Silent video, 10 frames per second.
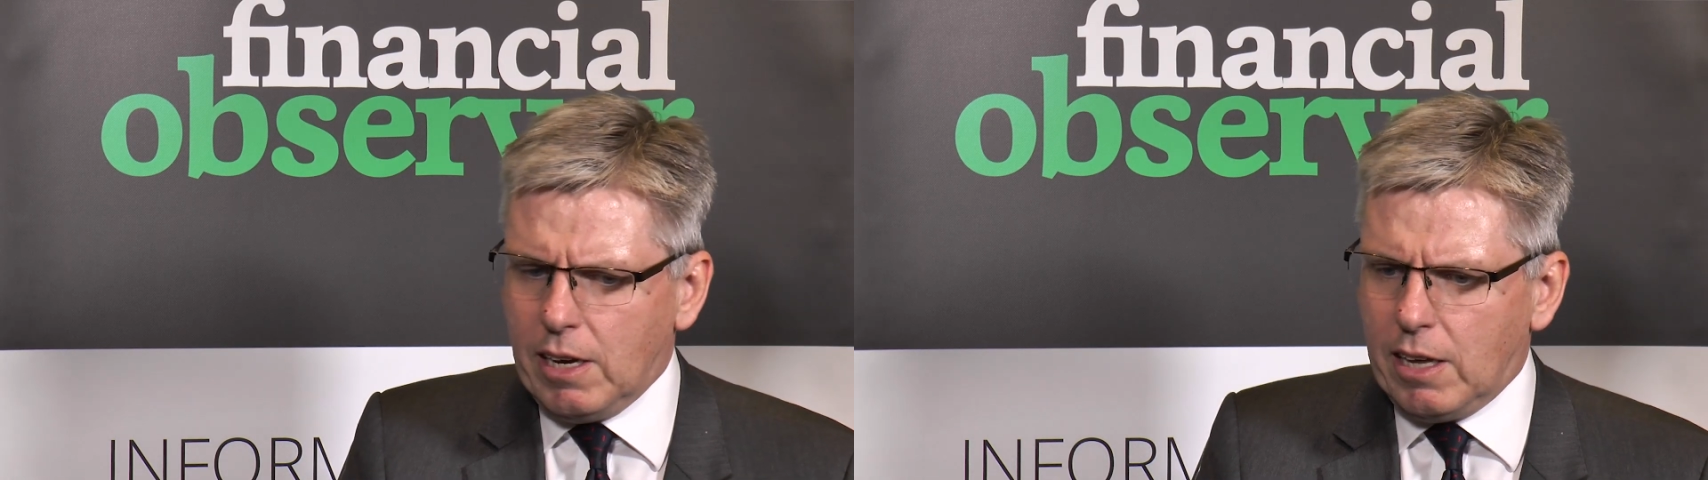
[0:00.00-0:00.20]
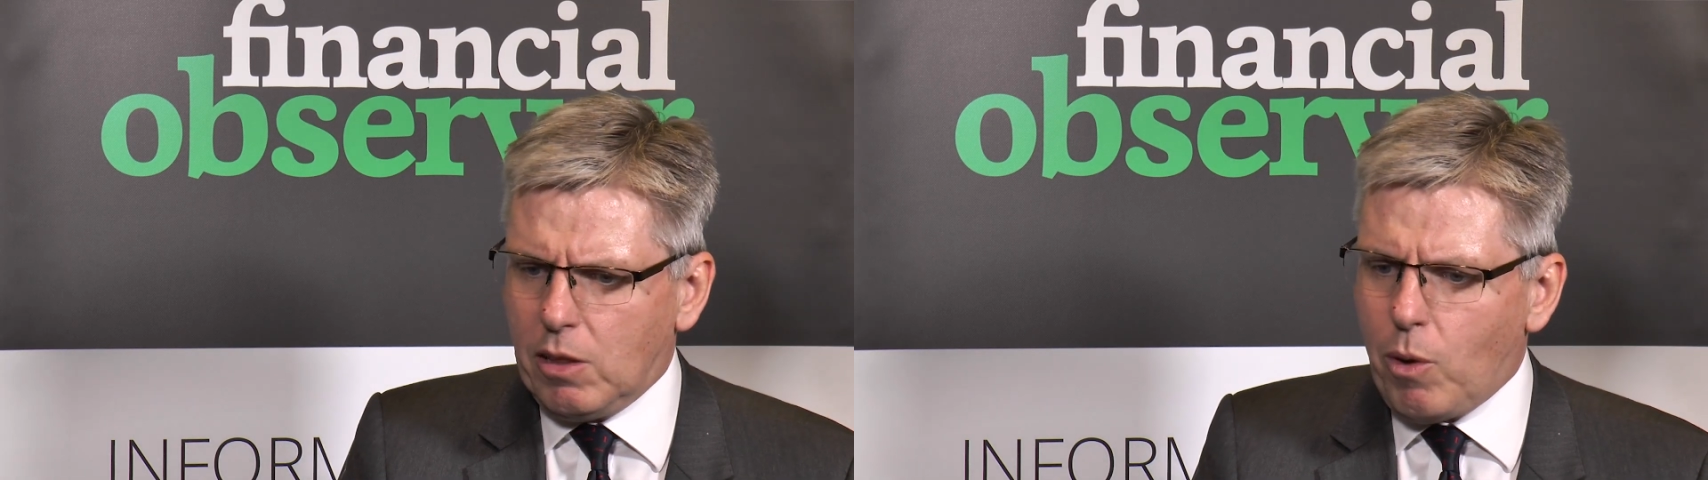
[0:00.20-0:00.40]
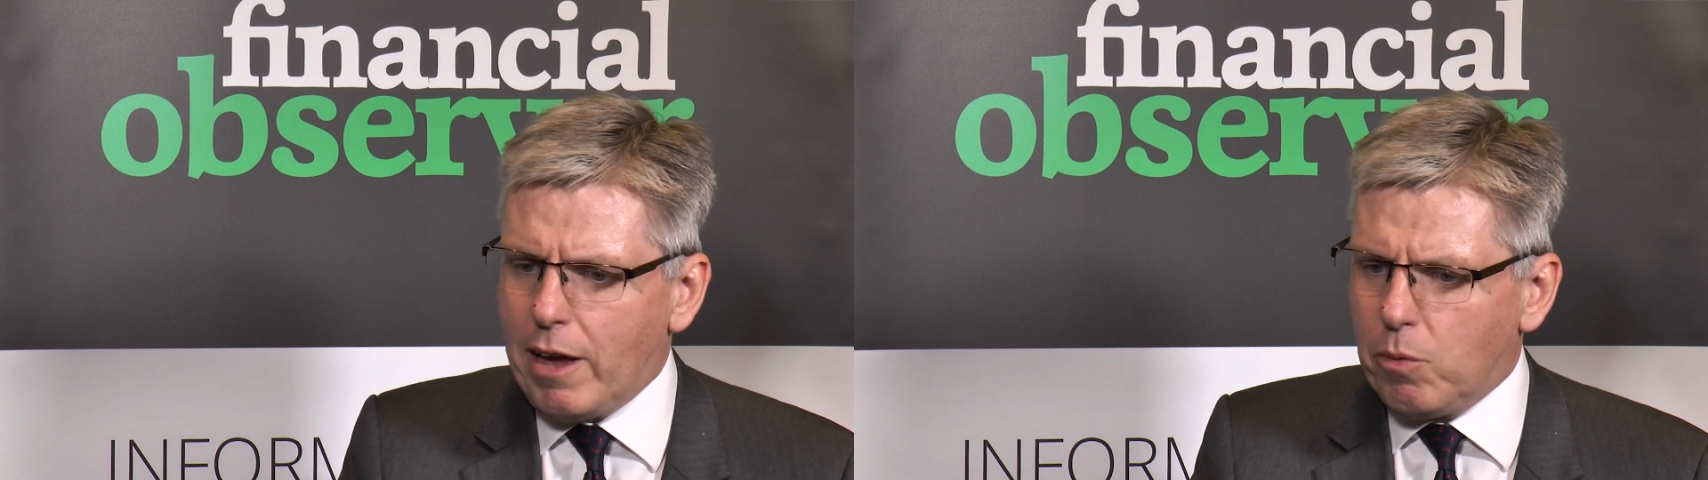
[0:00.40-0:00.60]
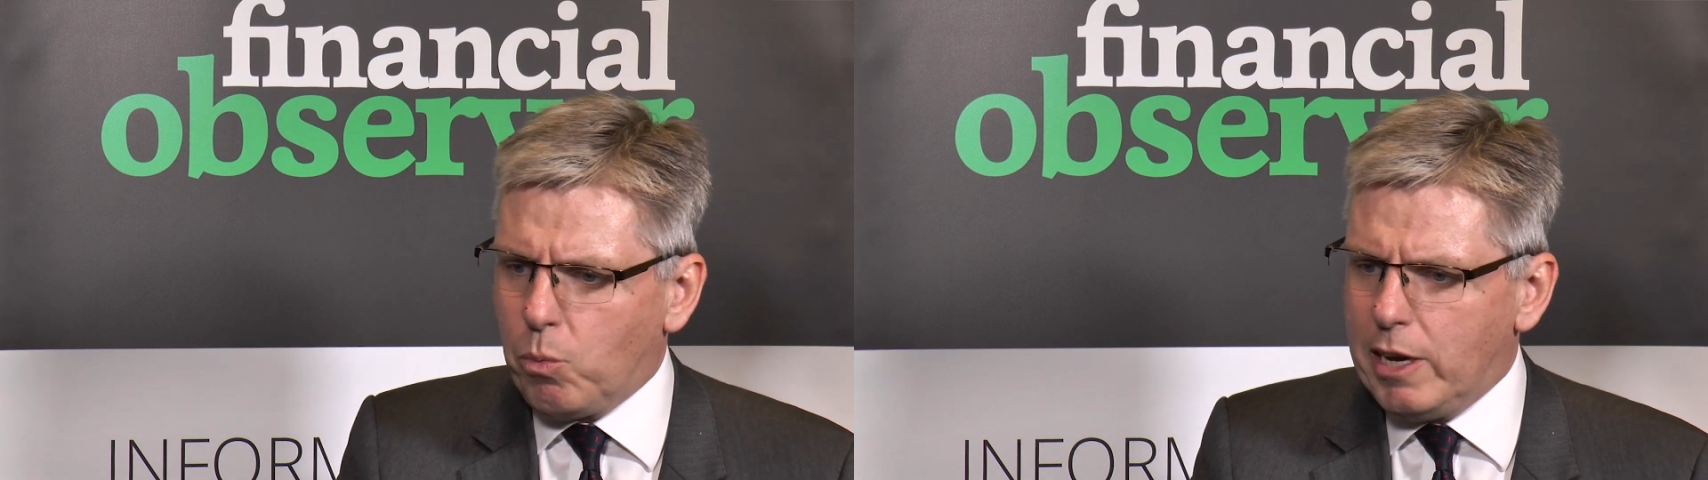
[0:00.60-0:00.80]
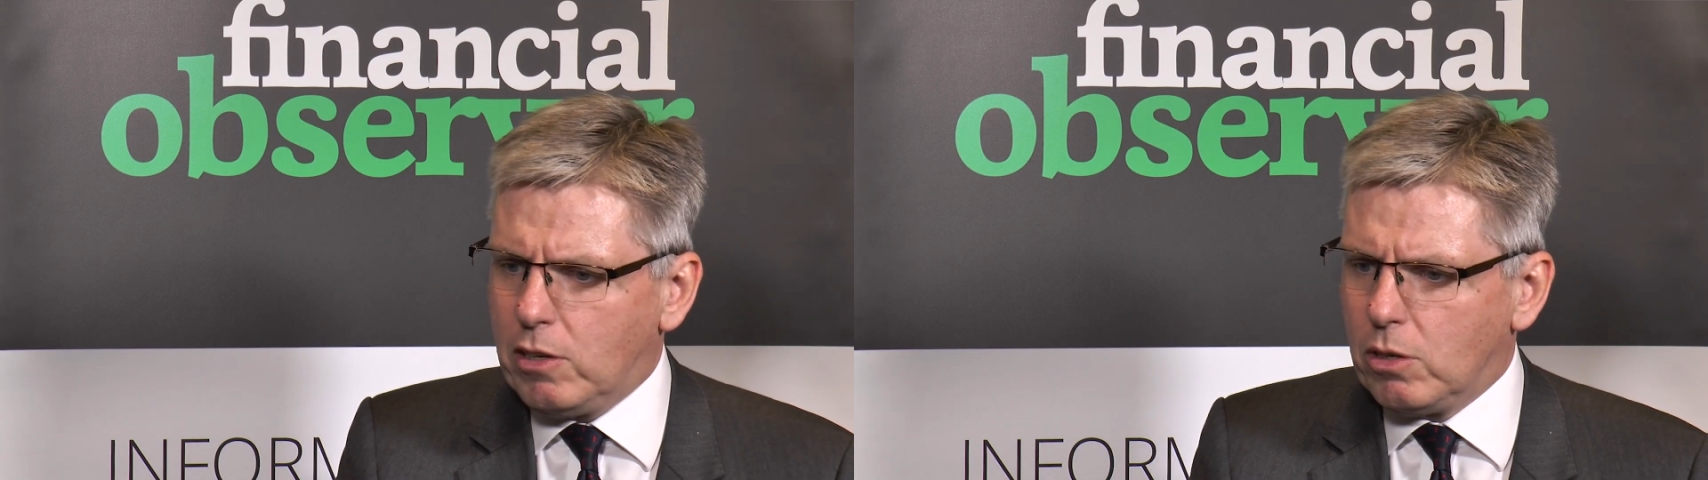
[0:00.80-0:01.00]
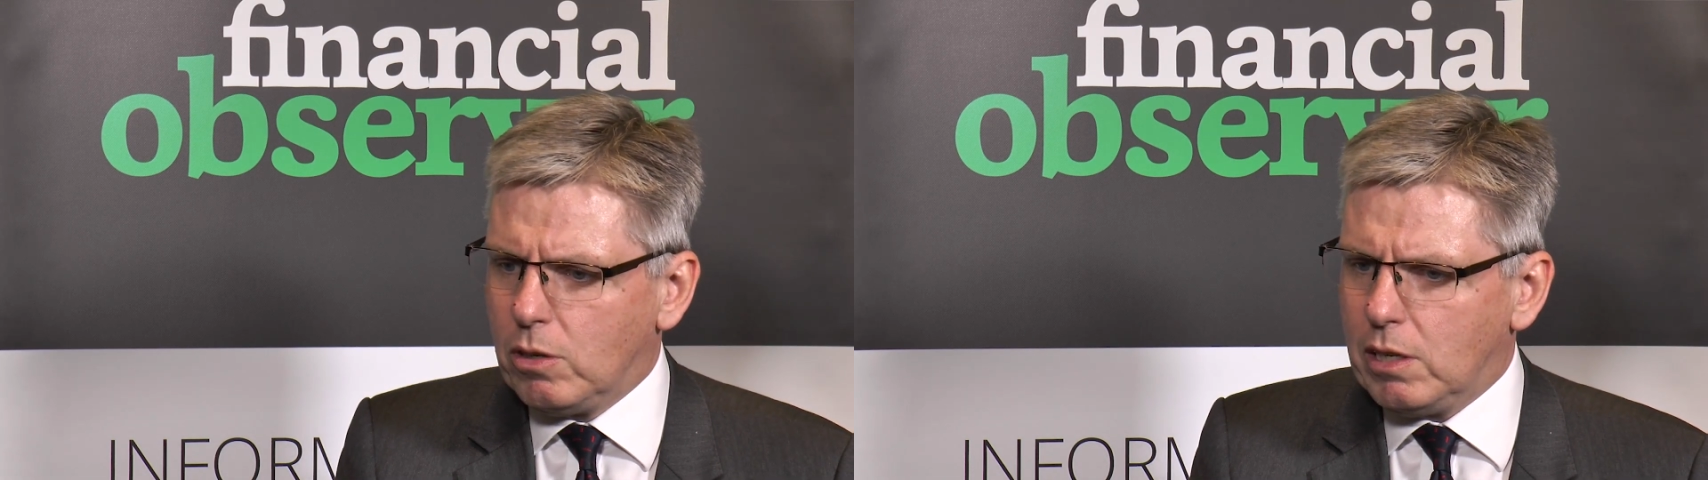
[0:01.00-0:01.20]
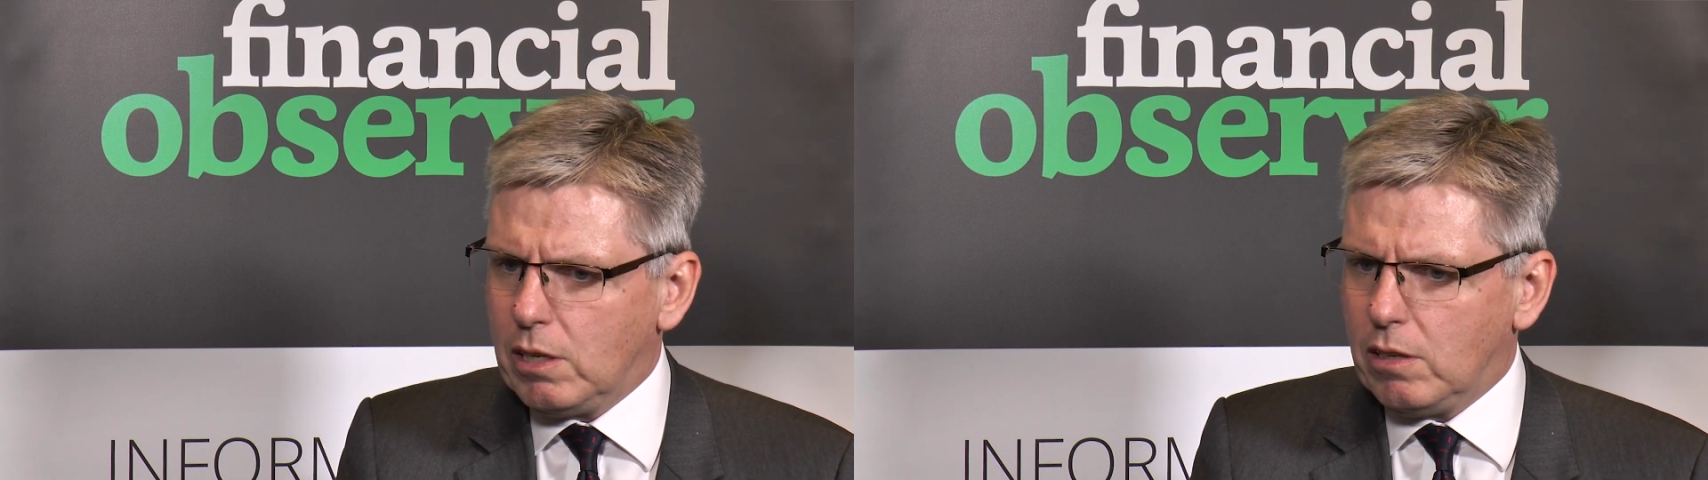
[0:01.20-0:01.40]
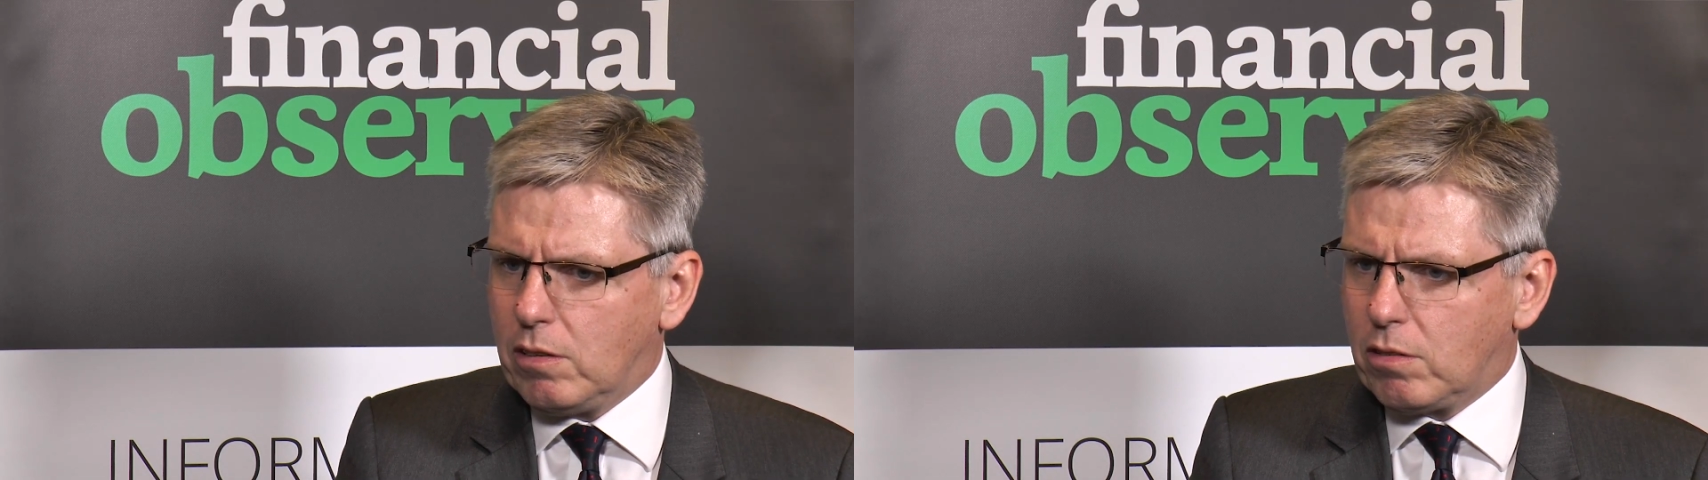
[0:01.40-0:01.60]
And the way that we do it
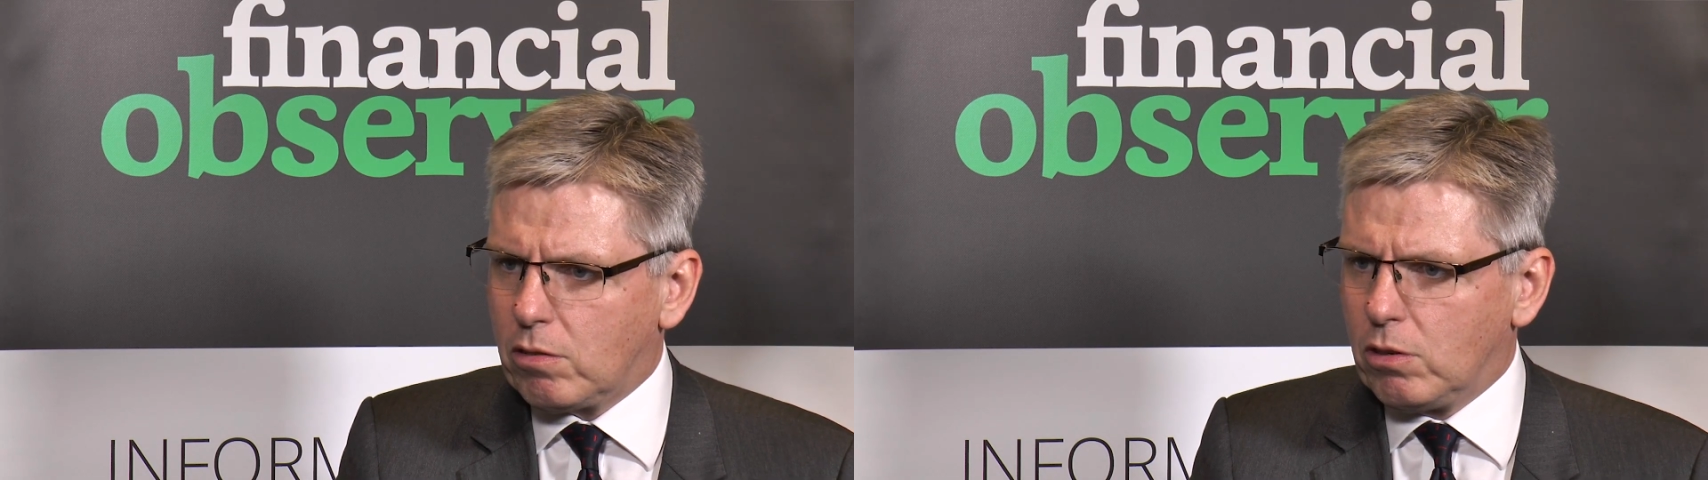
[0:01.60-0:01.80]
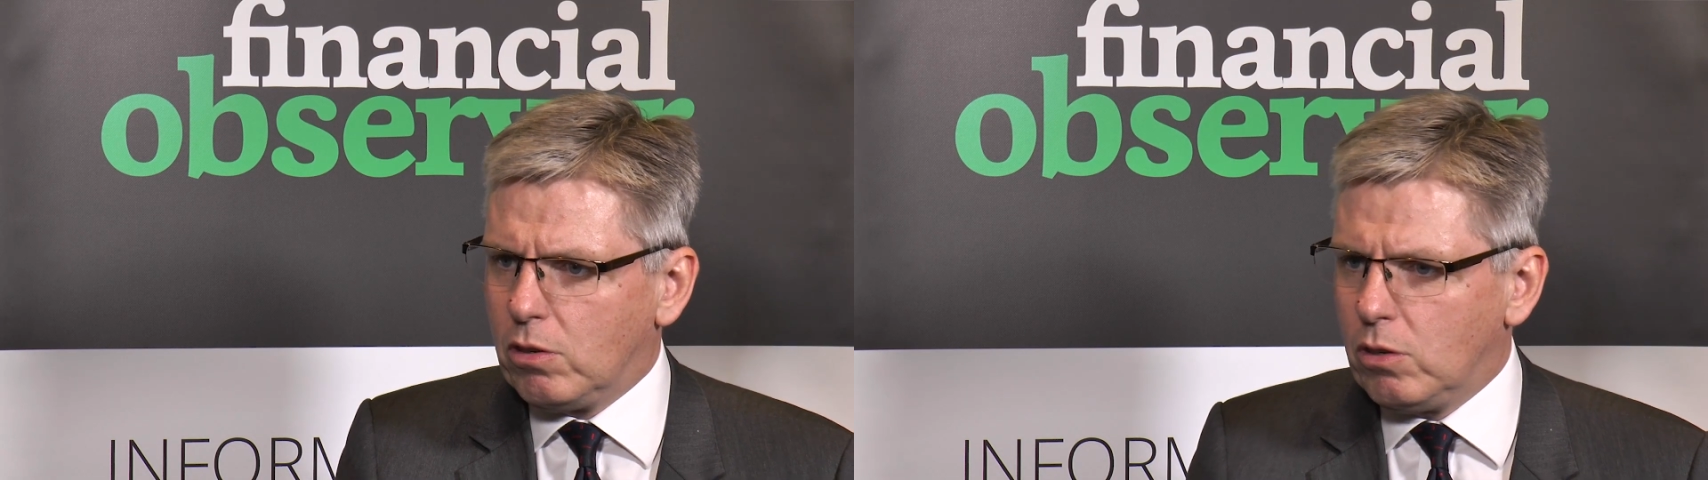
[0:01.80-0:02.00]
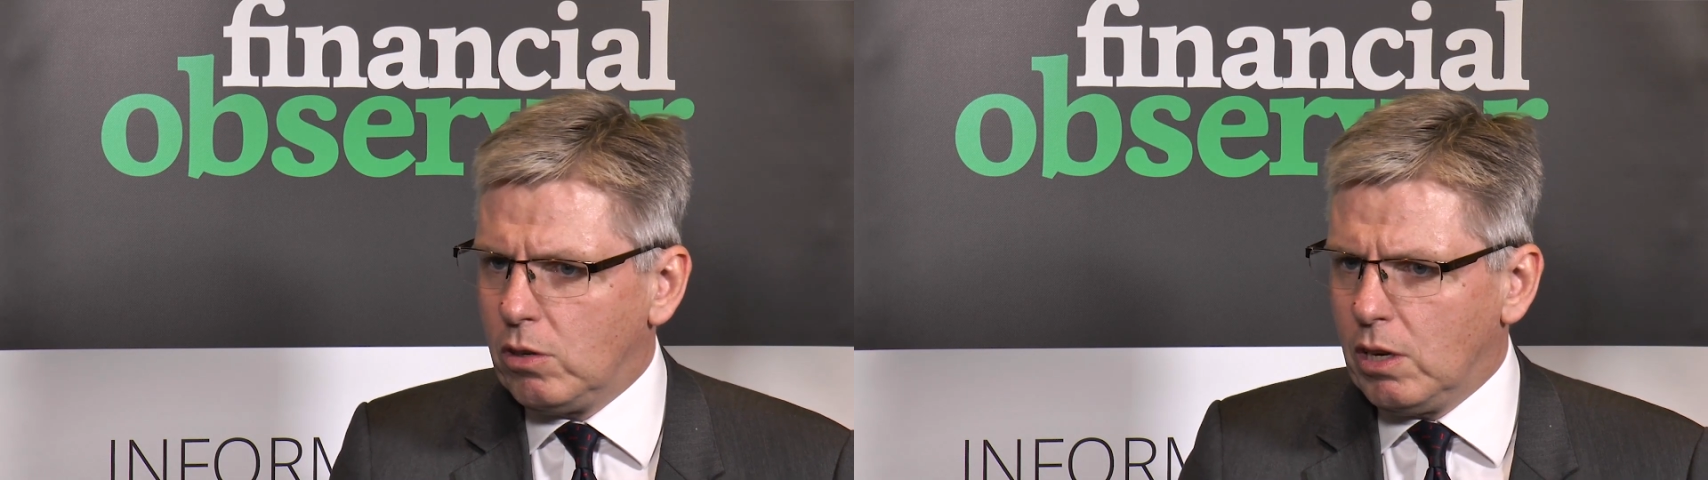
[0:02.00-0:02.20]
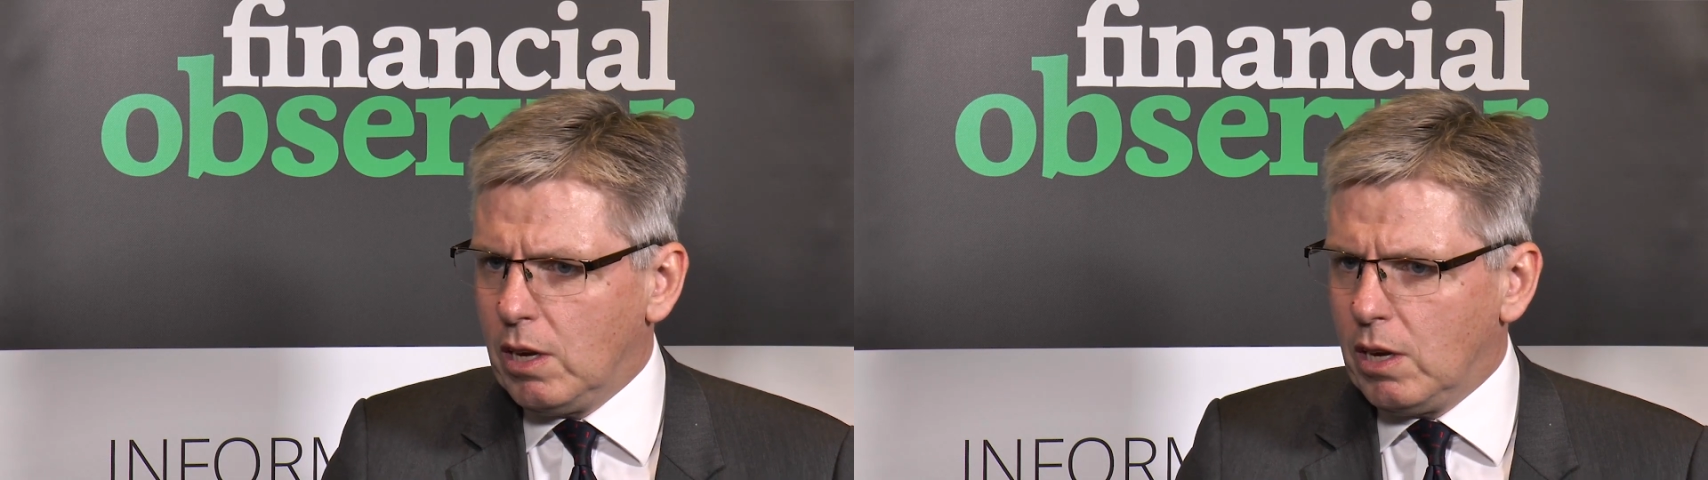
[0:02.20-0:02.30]
is through